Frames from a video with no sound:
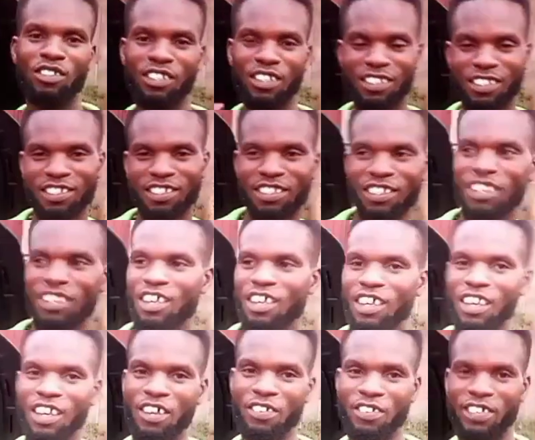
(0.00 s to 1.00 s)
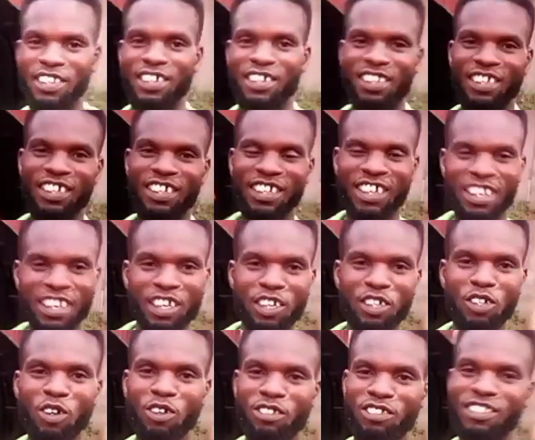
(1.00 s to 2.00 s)
Search Eric
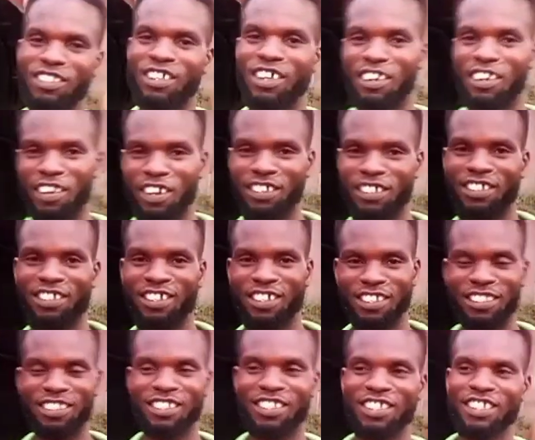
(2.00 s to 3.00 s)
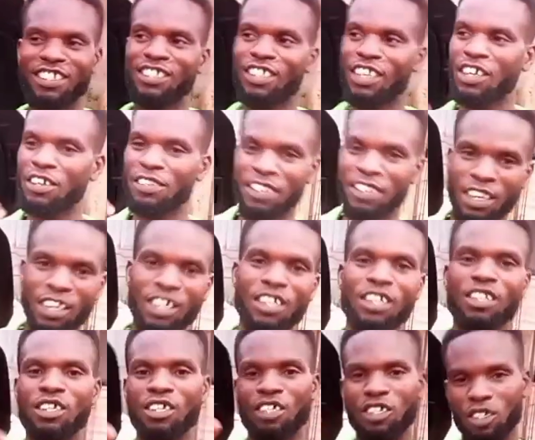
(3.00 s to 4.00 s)
K. Garage. Yes, it's Eric
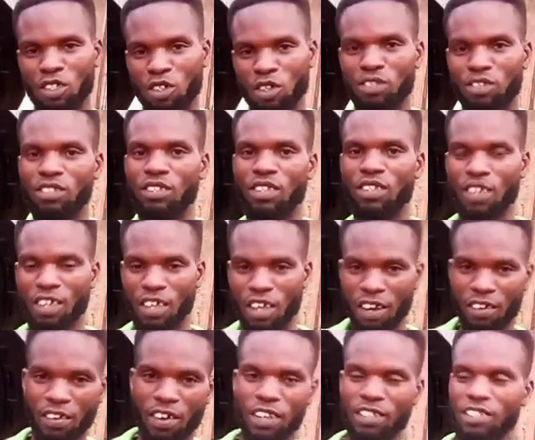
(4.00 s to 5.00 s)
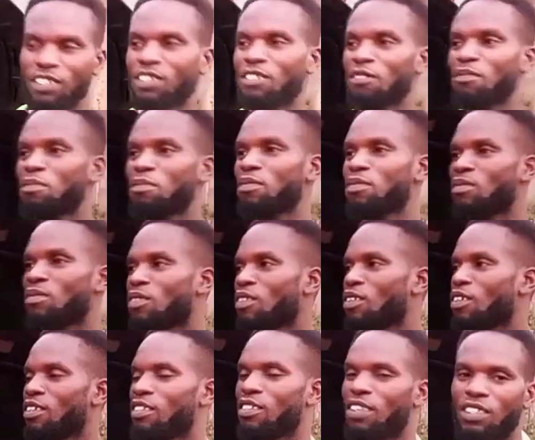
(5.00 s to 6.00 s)
K. Garage.
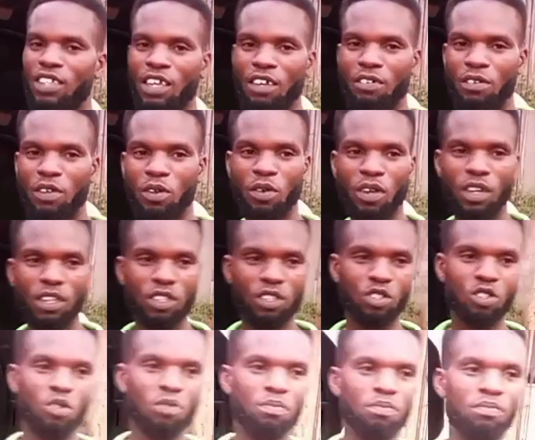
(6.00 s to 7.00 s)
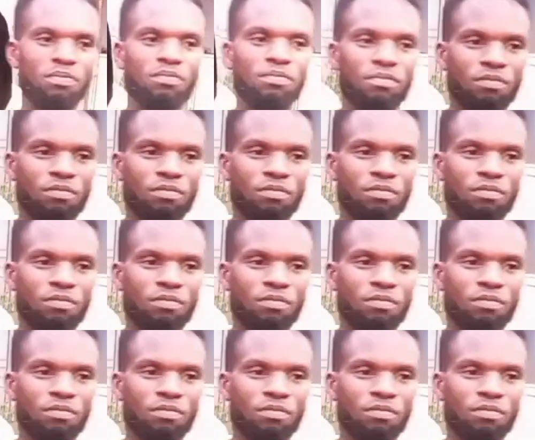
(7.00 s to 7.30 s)
Look everywhere: YouTube,